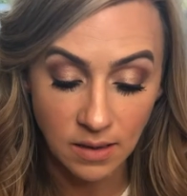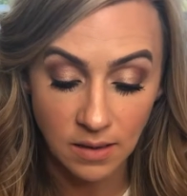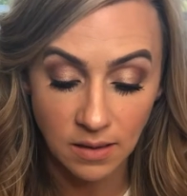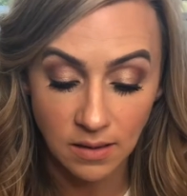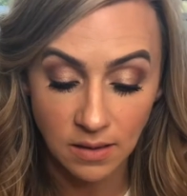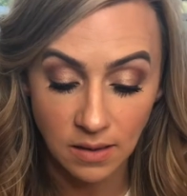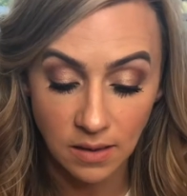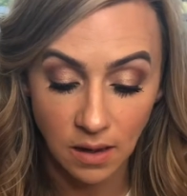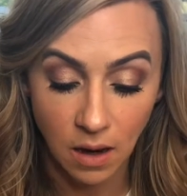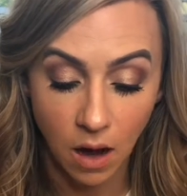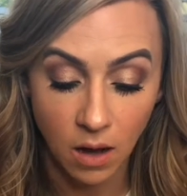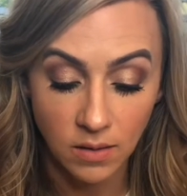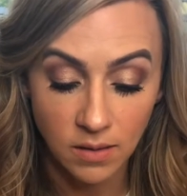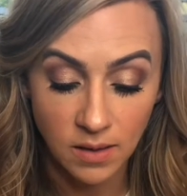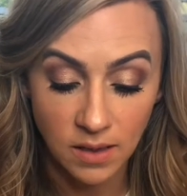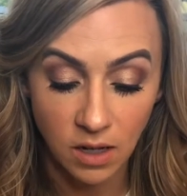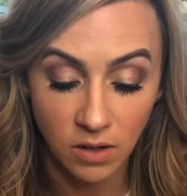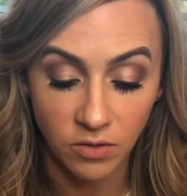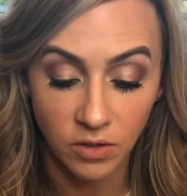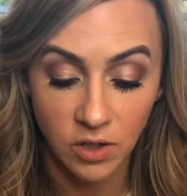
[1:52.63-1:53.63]
is on
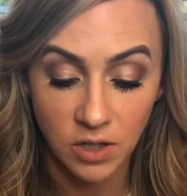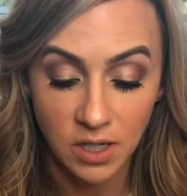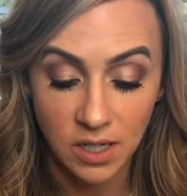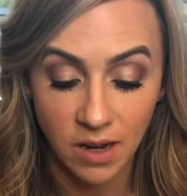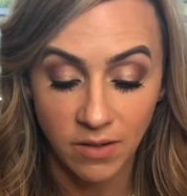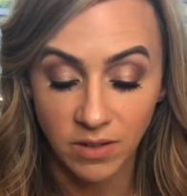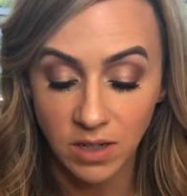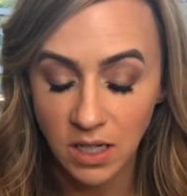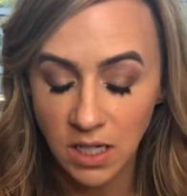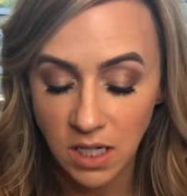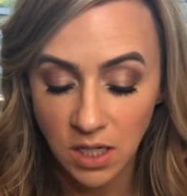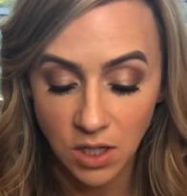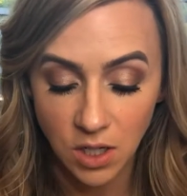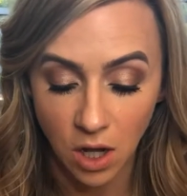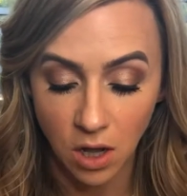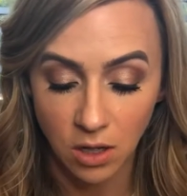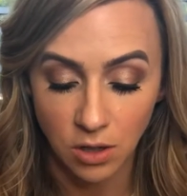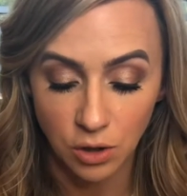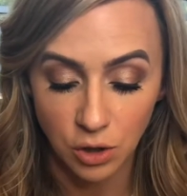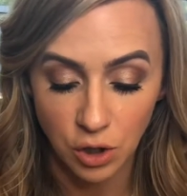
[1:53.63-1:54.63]
sale for
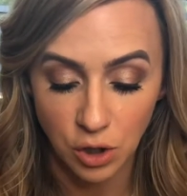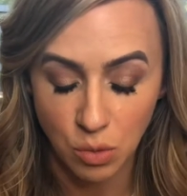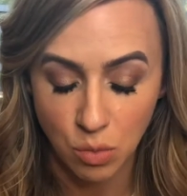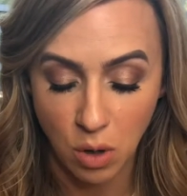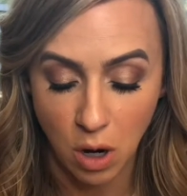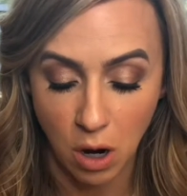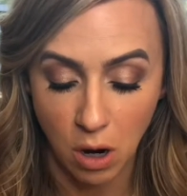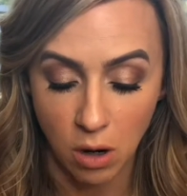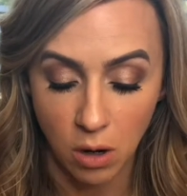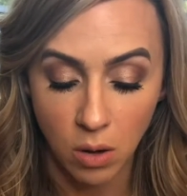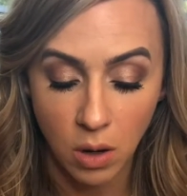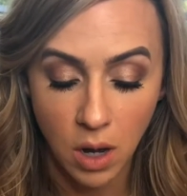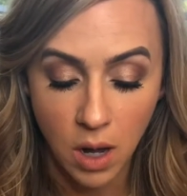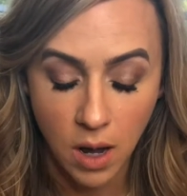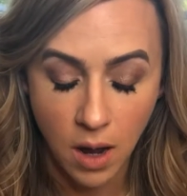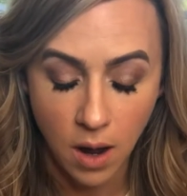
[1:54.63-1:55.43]
$17 tomorrow.